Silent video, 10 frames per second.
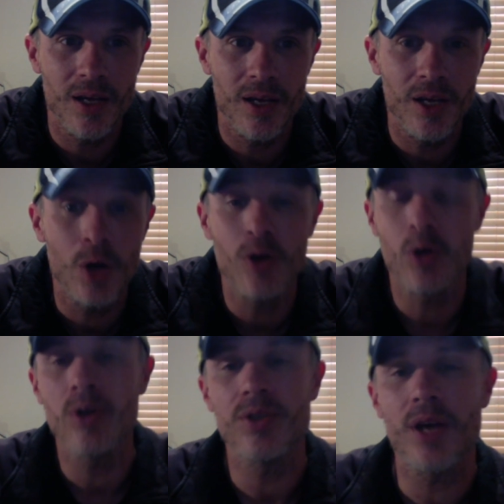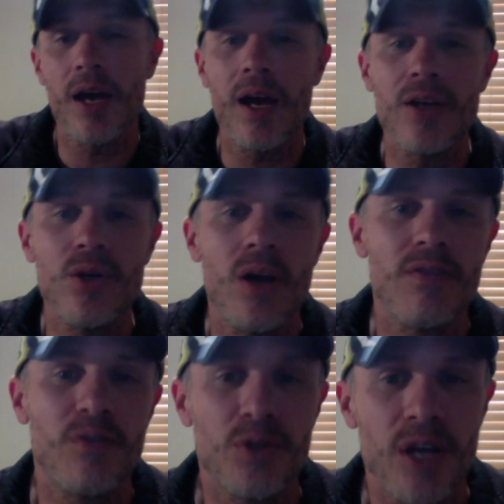and of course, I do have
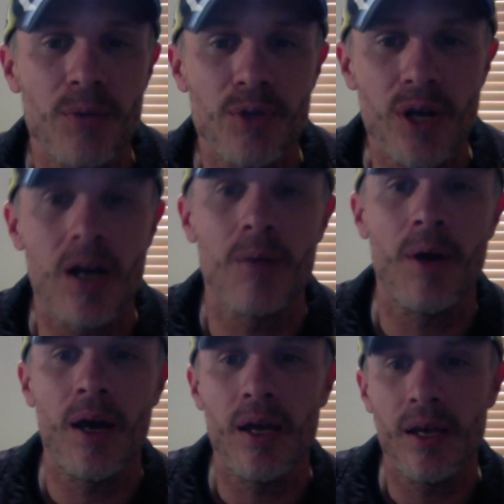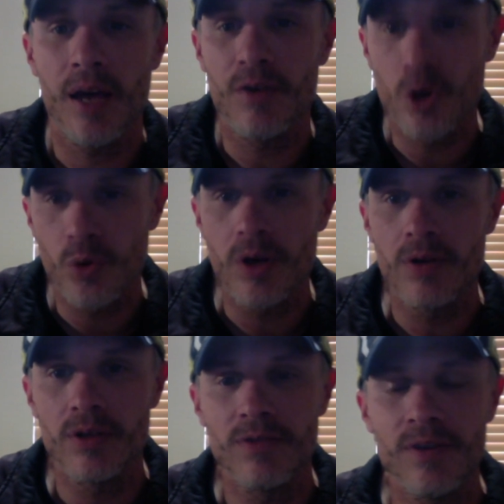a full-time job. I have a career in
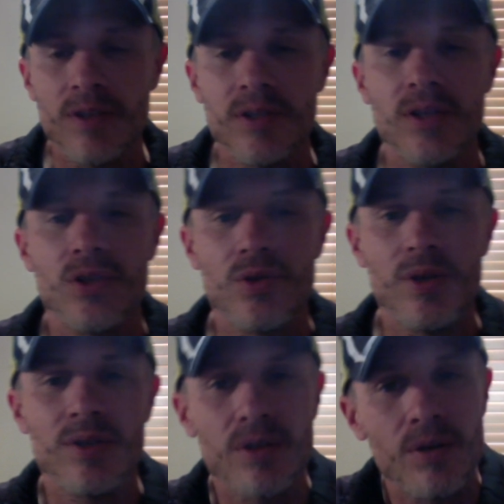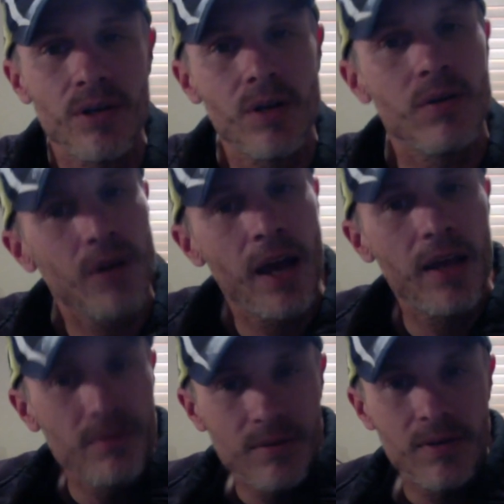the defense industry, so,
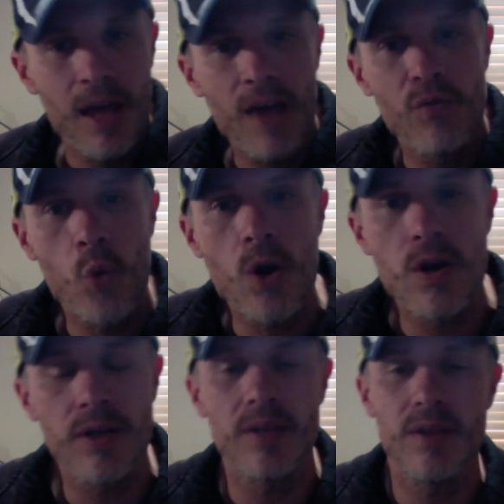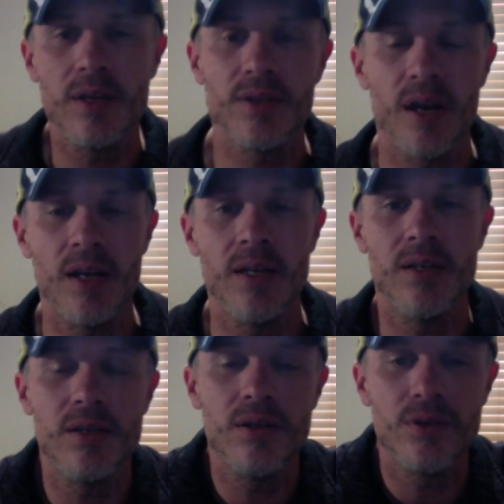I have work and things that I need
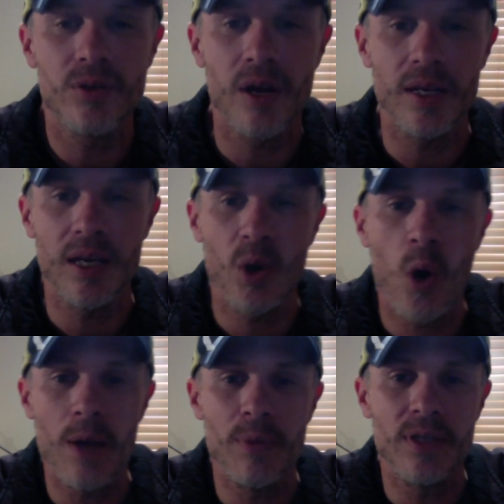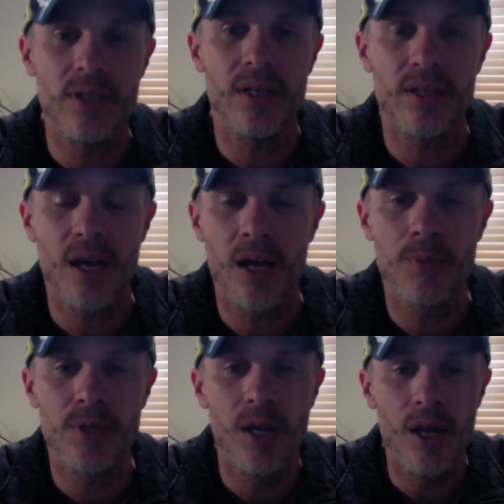to do, so I get quite busy at times.